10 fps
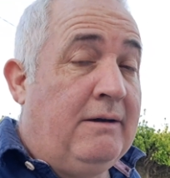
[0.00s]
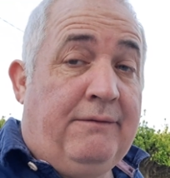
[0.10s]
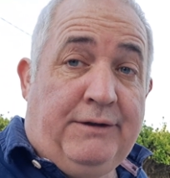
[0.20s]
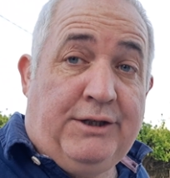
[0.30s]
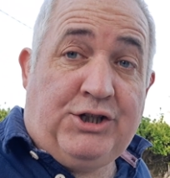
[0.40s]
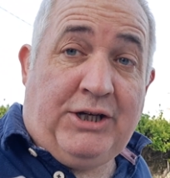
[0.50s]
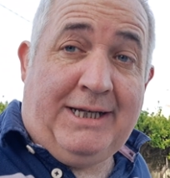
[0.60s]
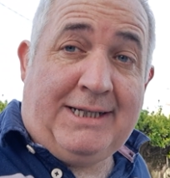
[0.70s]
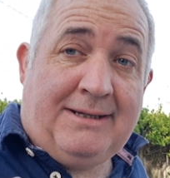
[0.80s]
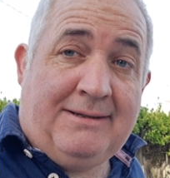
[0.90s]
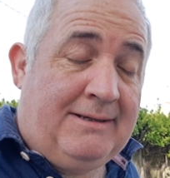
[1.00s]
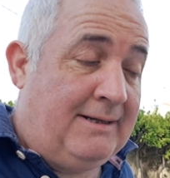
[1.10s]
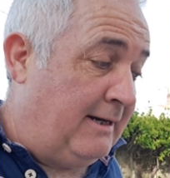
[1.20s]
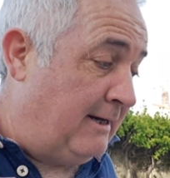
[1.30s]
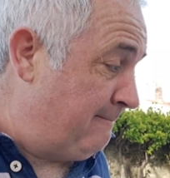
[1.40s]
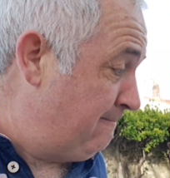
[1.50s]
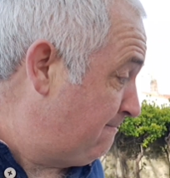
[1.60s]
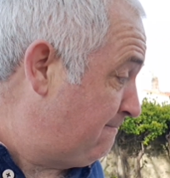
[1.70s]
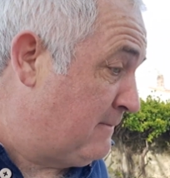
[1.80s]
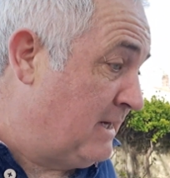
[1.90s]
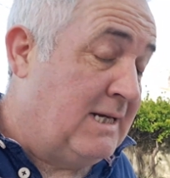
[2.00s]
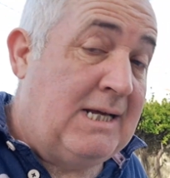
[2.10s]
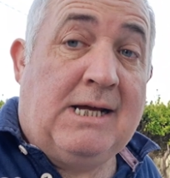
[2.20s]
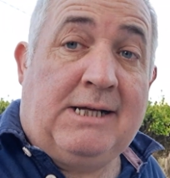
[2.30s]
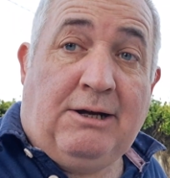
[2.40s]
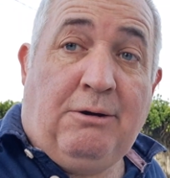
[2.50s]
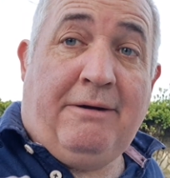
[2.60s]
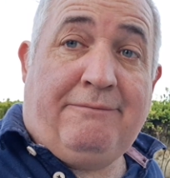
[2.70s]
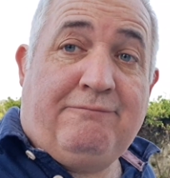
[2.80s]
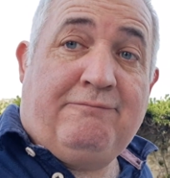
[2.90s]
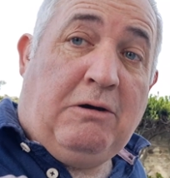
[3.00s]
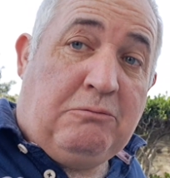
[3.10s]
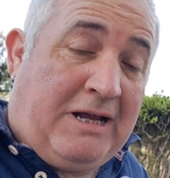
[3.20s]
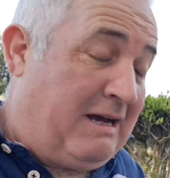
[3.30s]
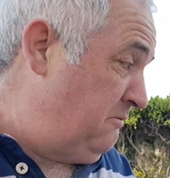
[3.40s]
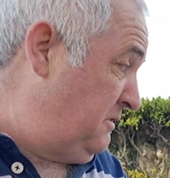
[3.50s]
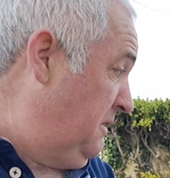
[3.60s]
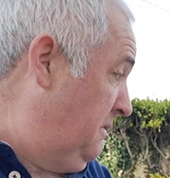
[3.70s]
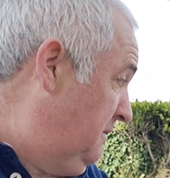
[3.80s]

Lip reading: for the Gite. So I've rolled out